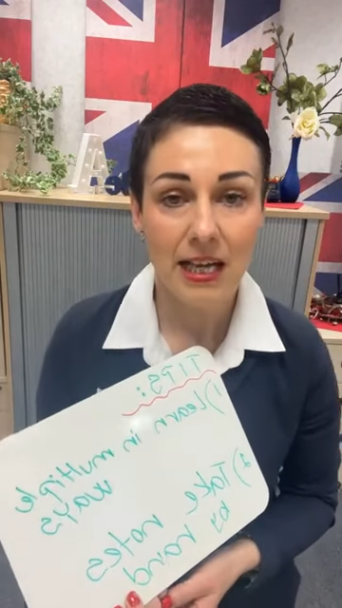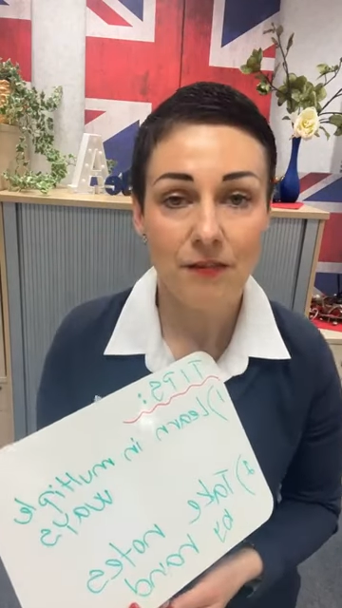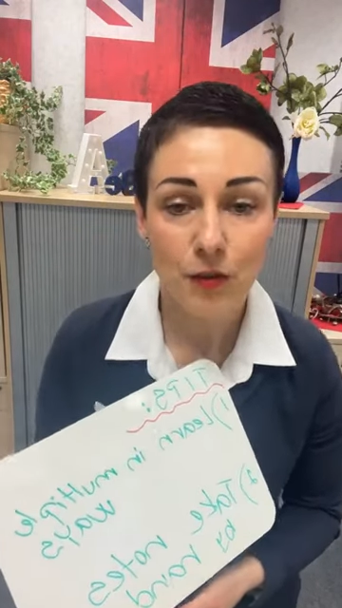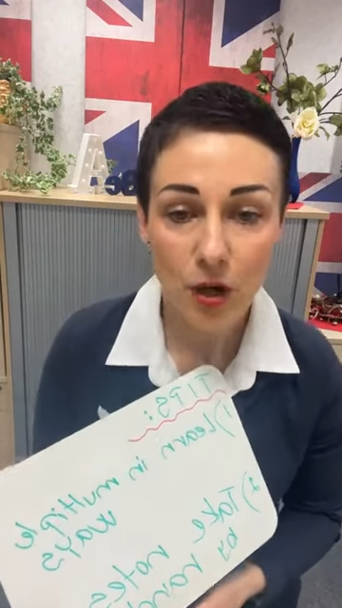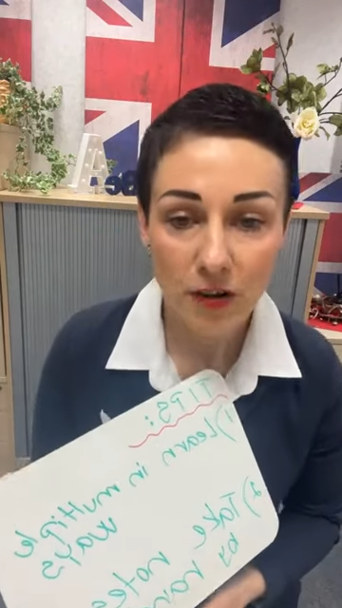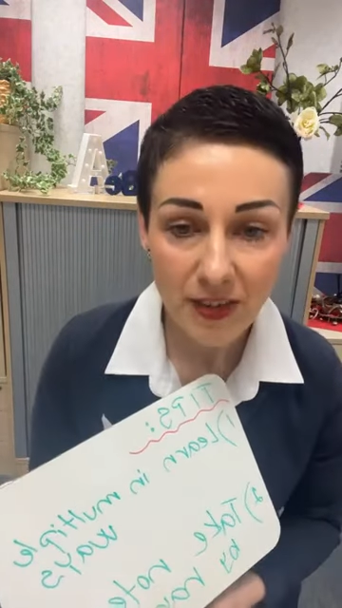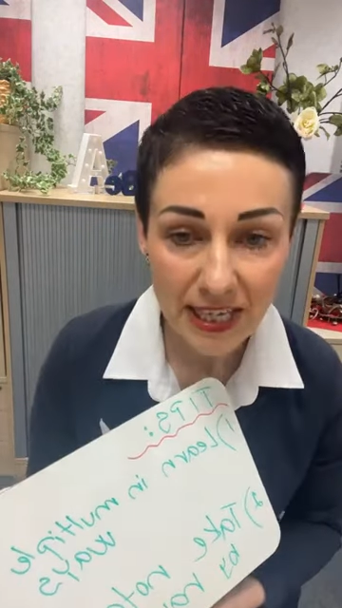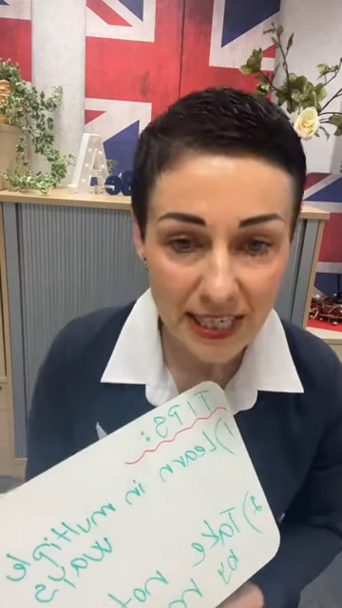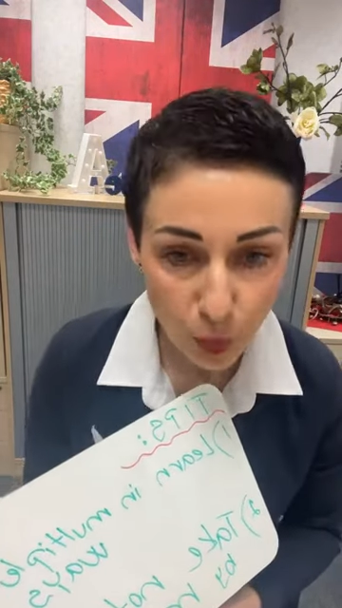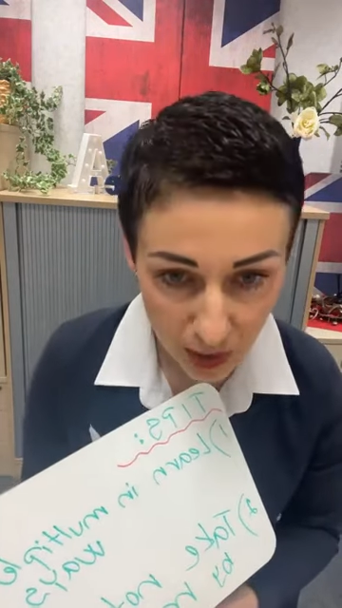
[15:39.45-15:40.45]
If you have
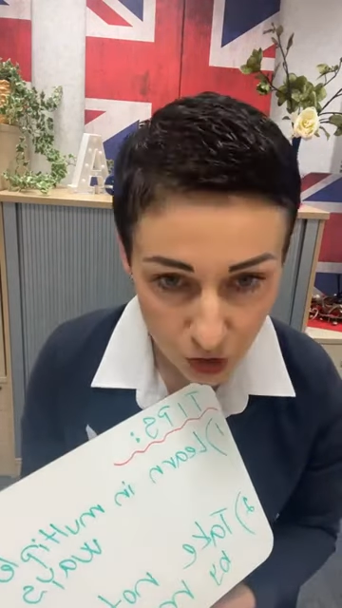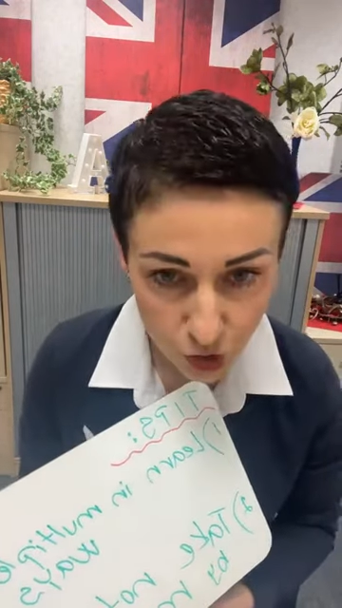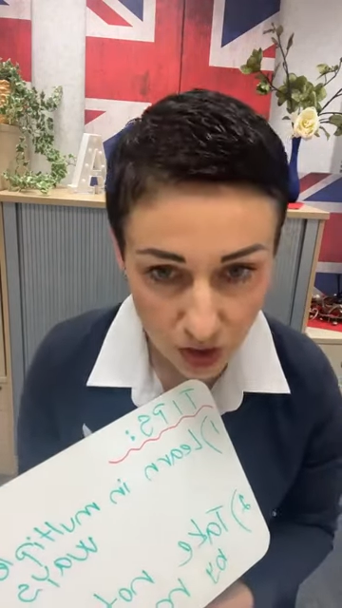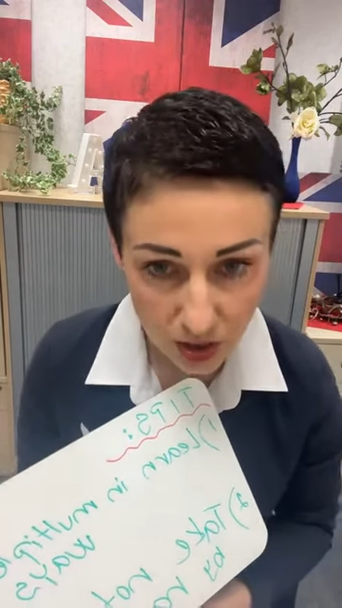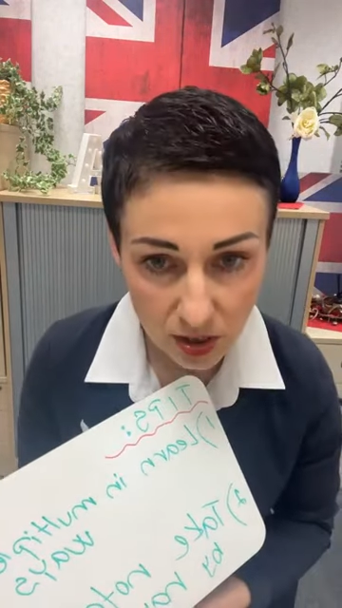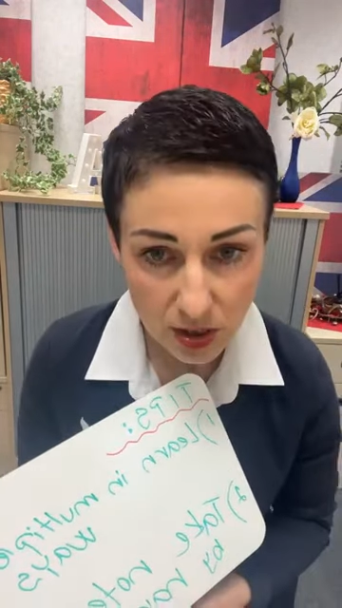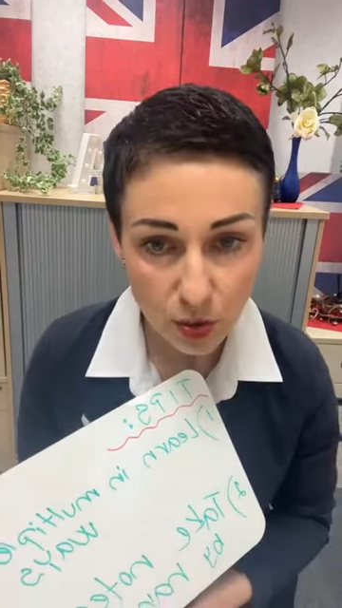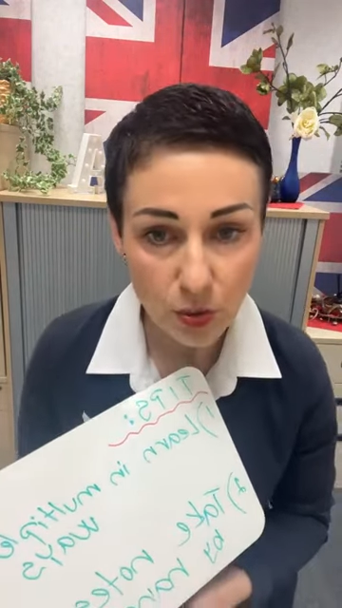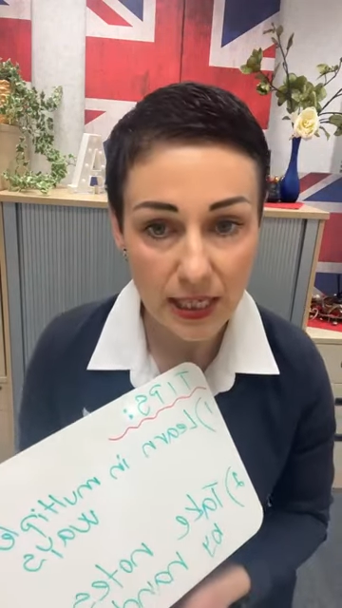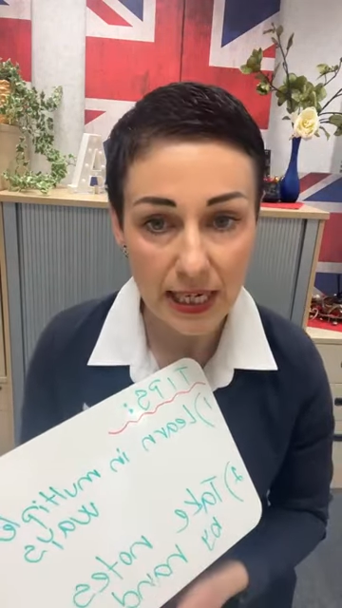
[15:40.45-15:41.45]
any
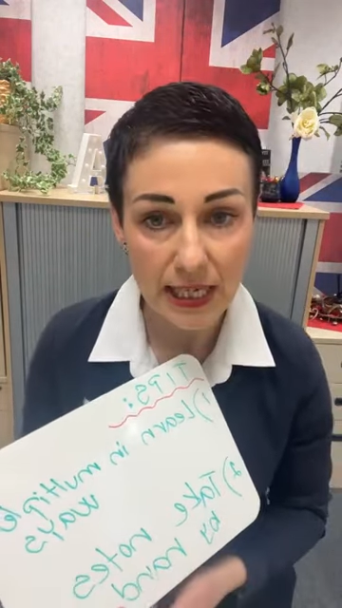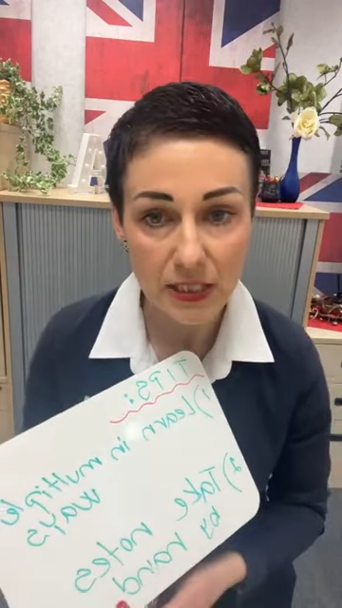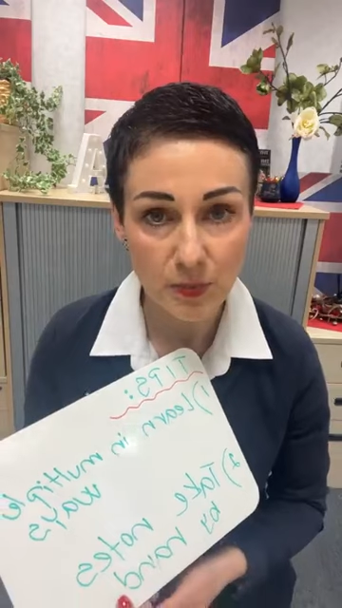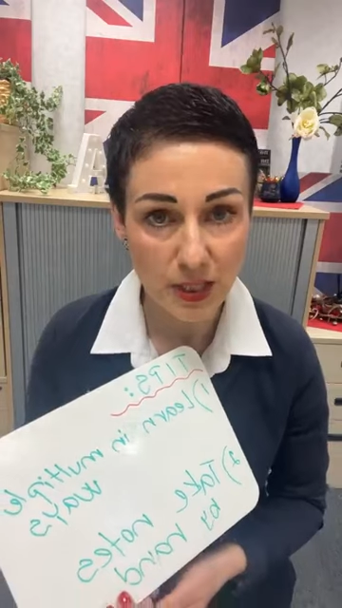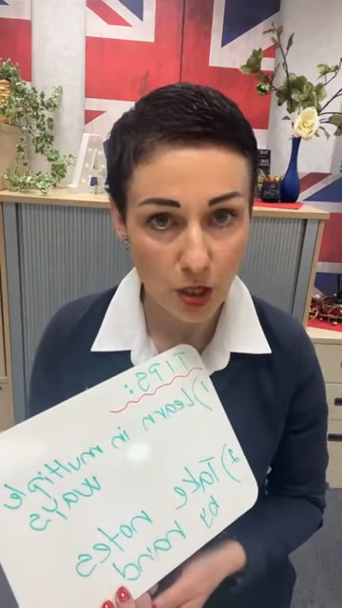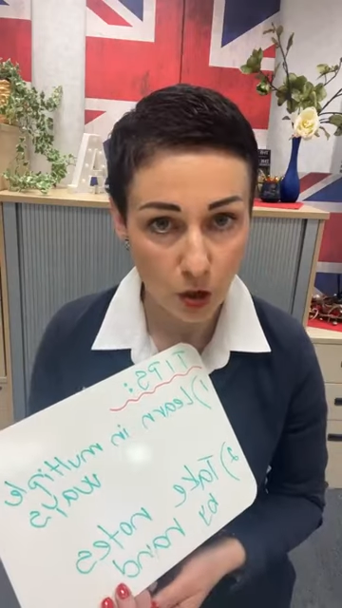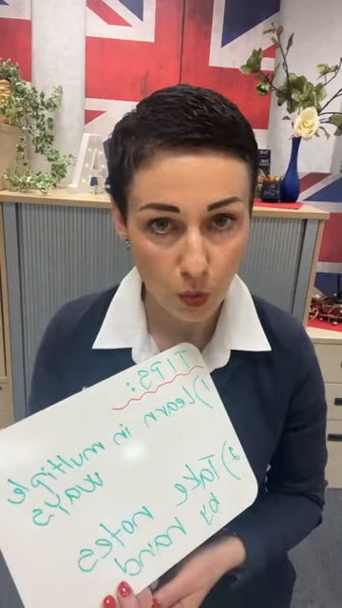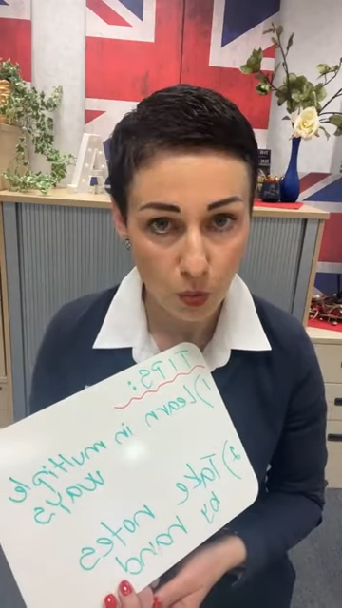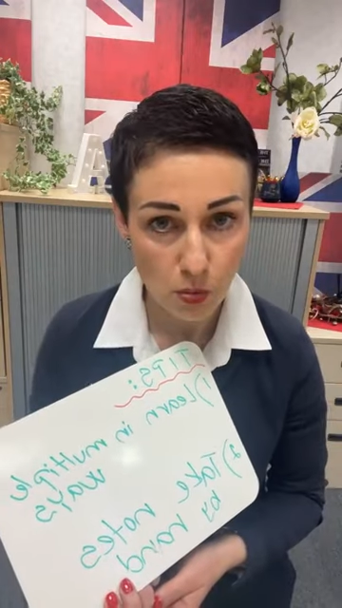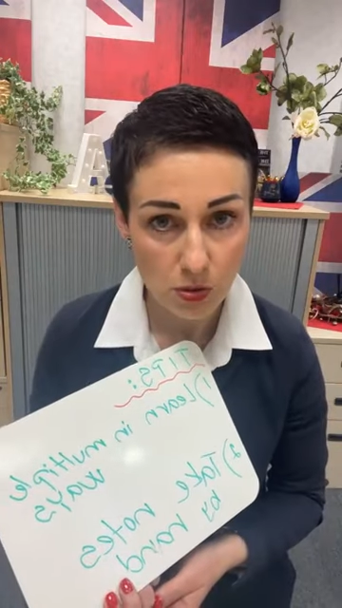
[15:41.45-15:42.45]
questions, you can let me
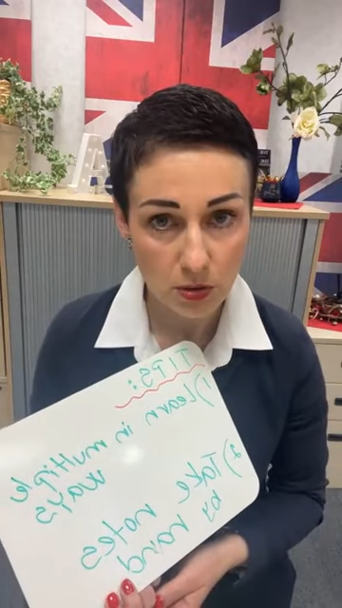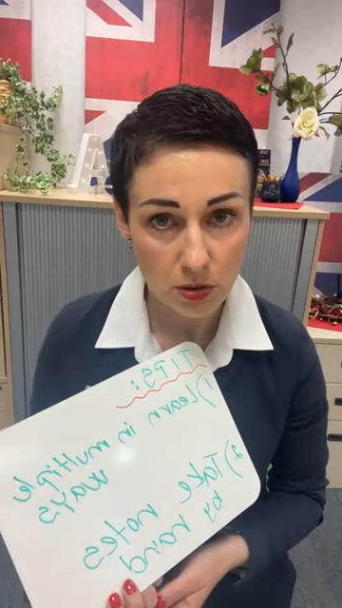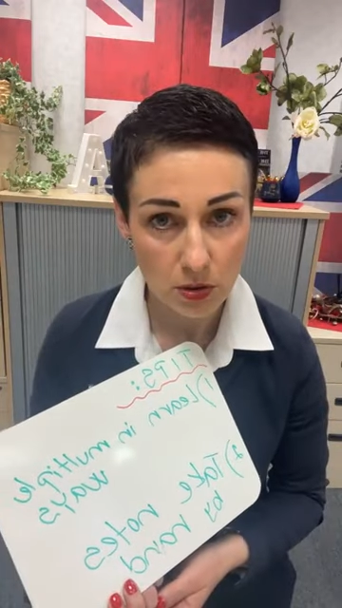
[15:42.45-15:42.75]
know,